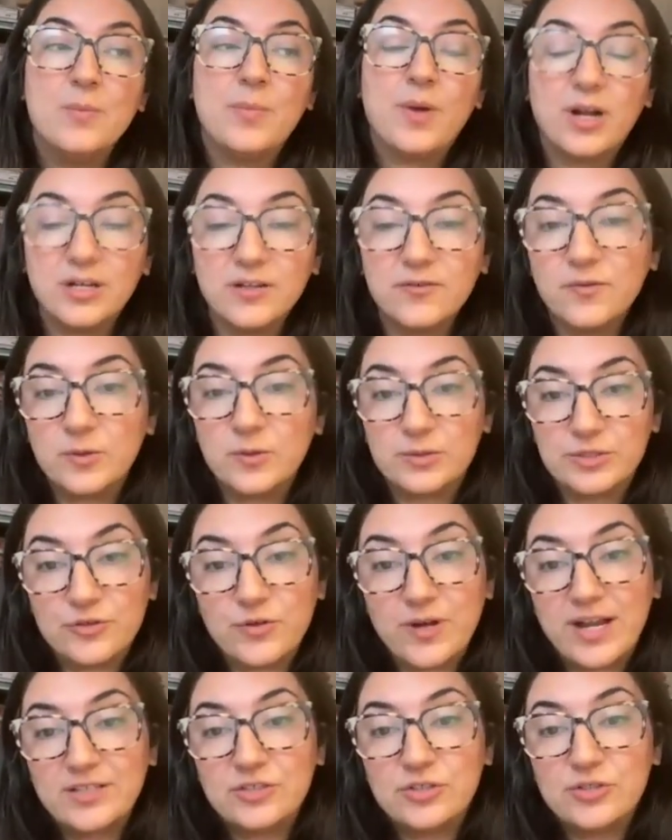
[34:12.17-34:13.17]
Part of what we're
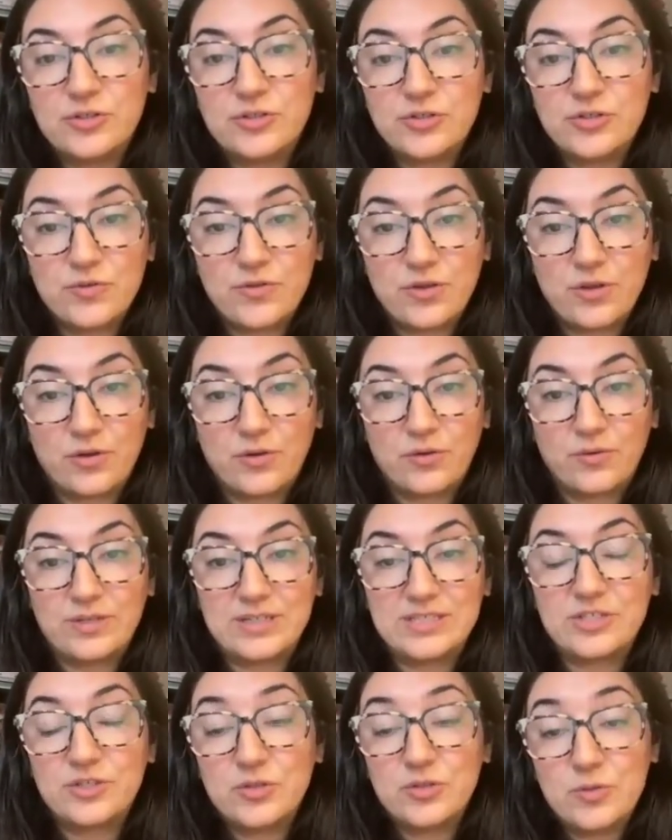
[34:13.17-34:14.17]
trying to do, though,
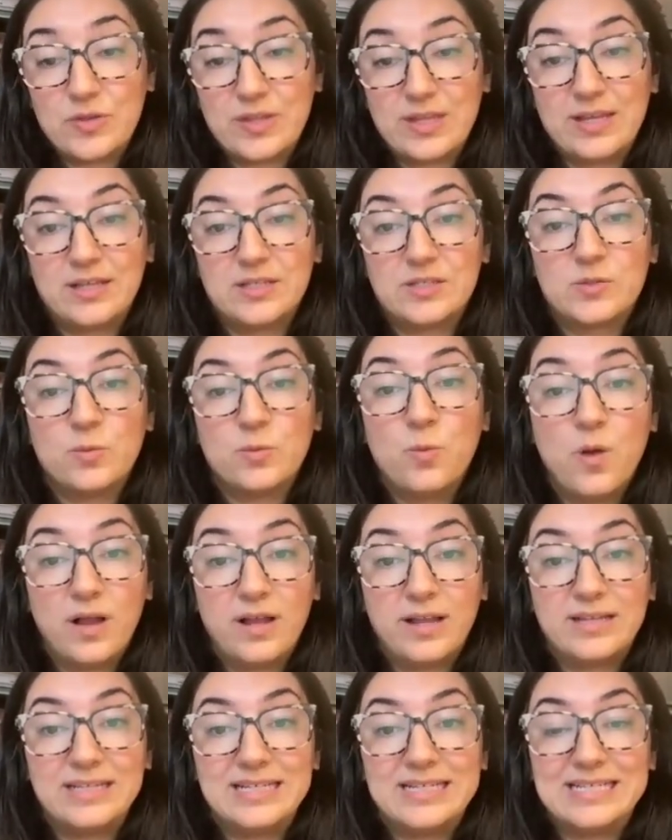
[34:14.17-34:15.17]
is two things.
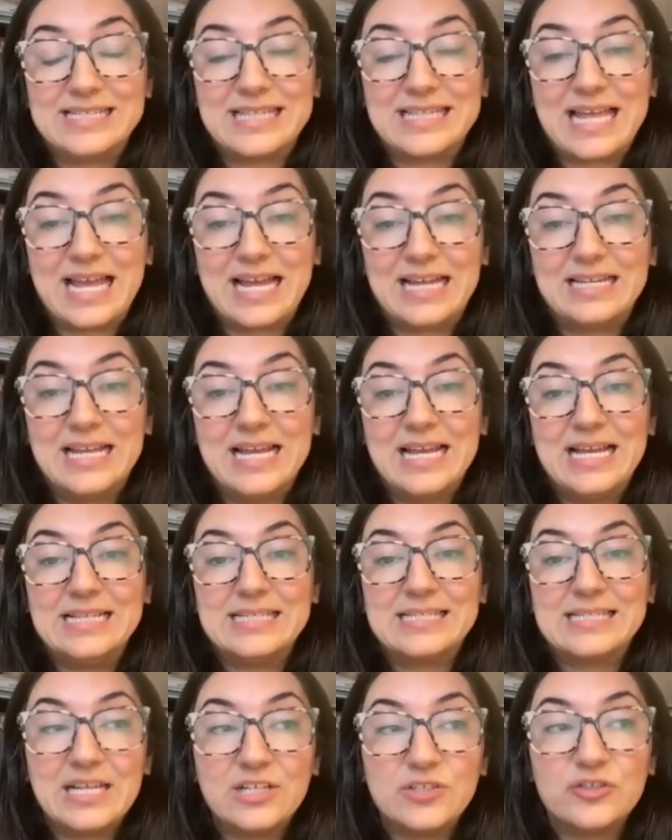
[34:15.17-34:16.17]
One is that
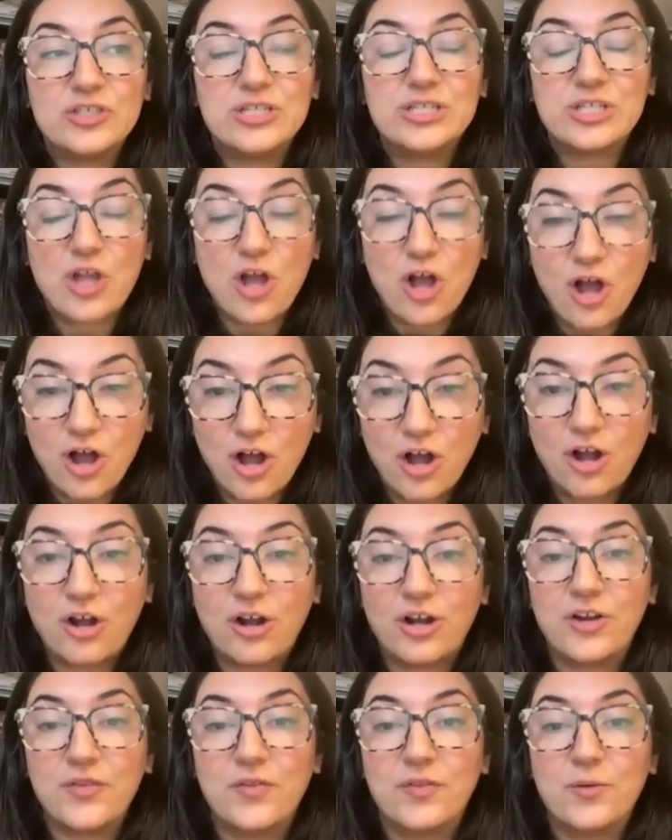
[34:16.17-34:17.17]
sanctions
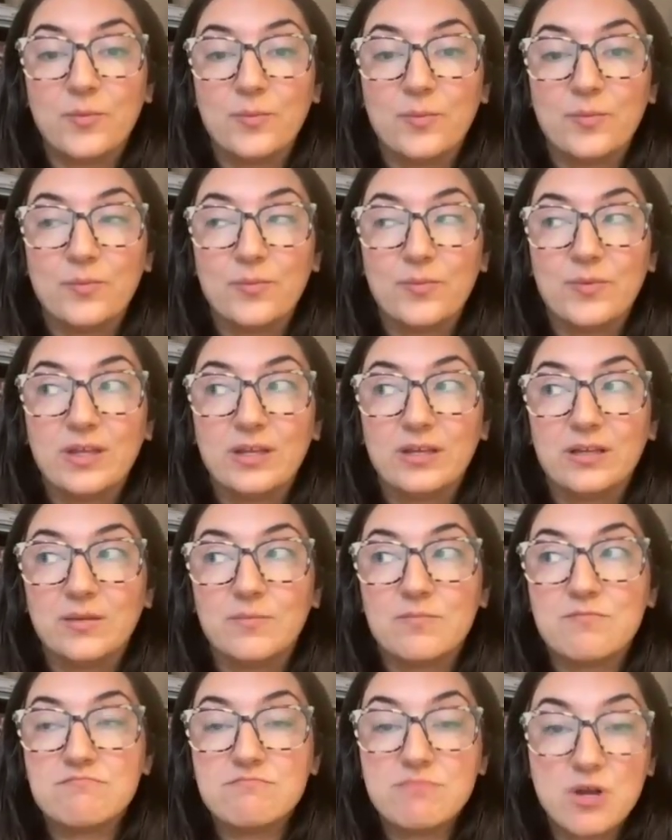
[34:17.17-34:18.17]
are
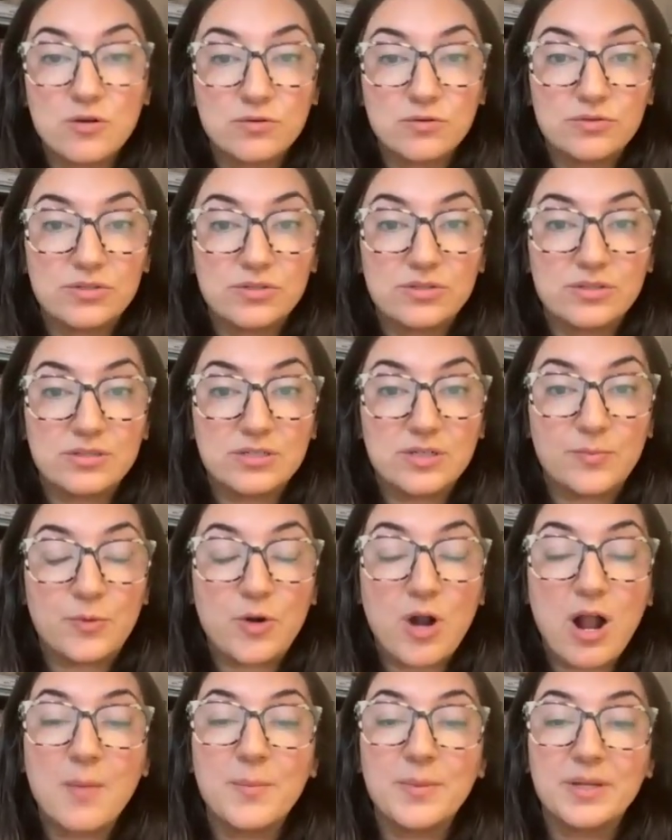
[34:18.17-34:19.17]
the most
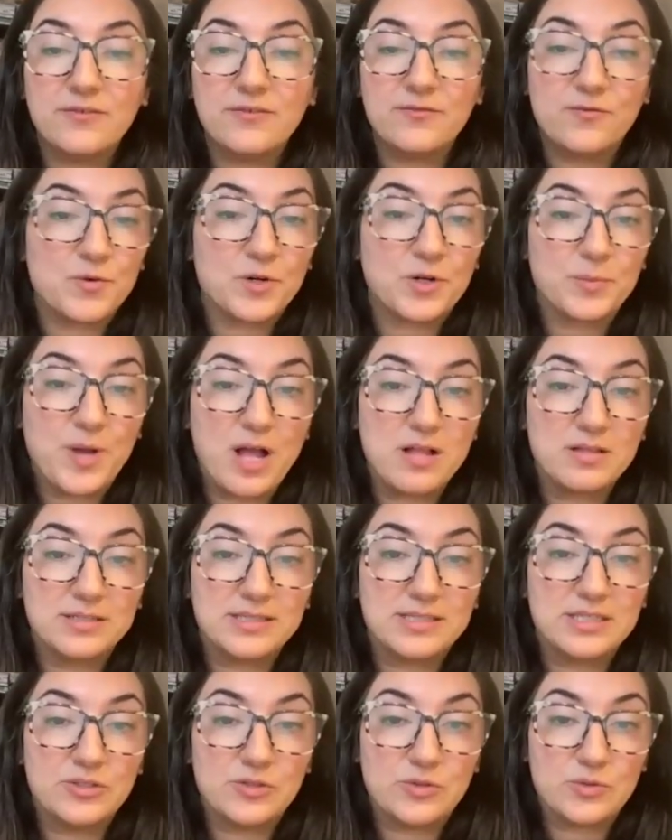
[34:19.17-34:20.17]
prominent foreign
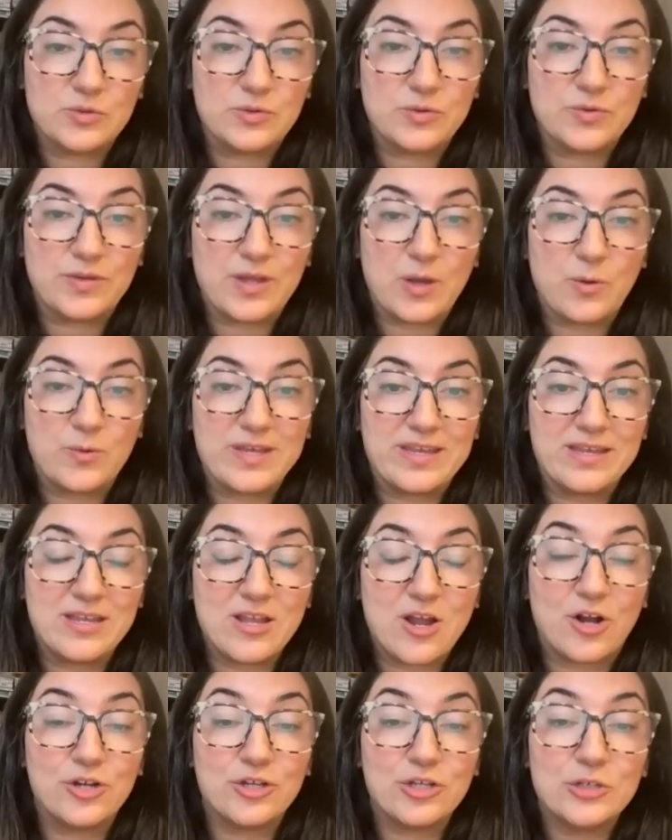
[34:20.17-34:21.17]
policy tool that
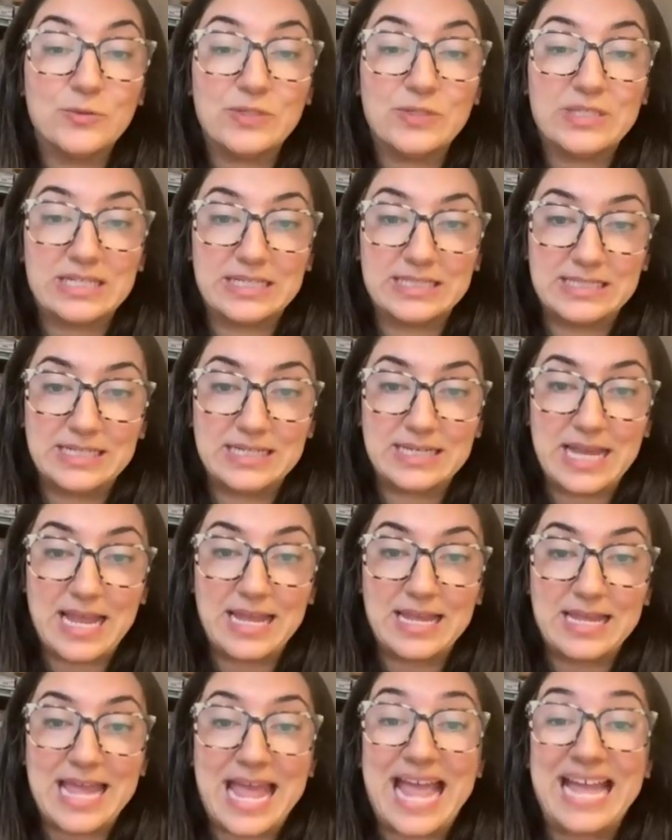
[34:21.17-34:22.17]
we are using
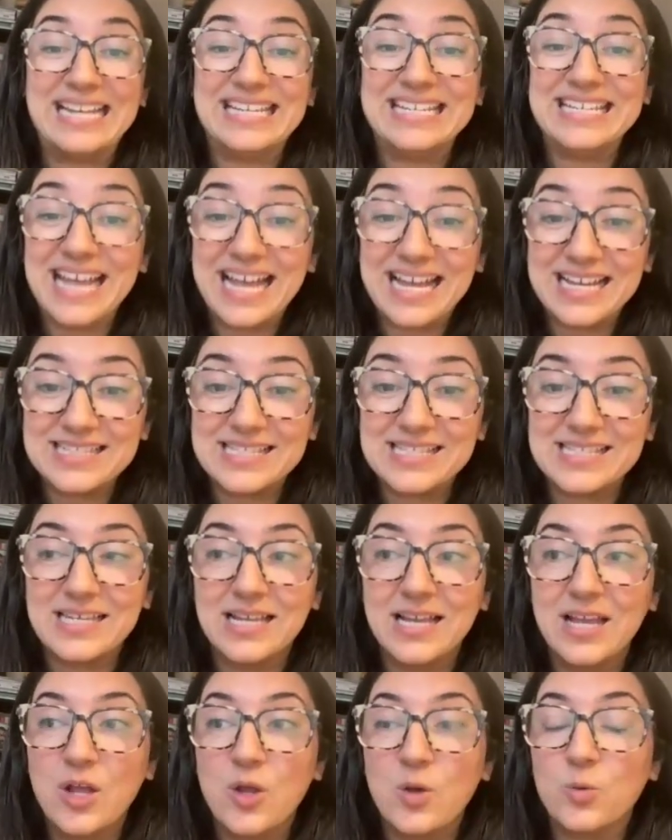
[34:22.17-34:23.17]
today, and yet
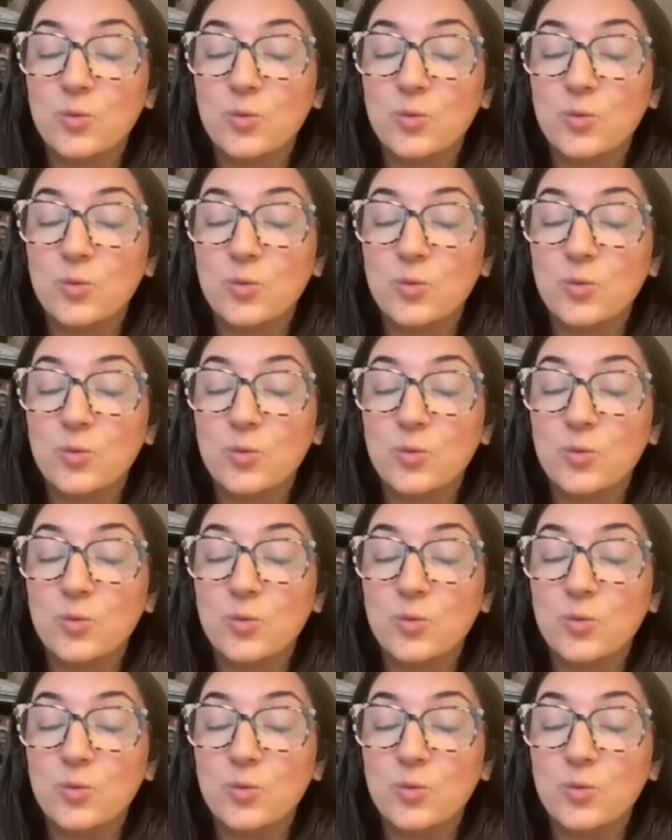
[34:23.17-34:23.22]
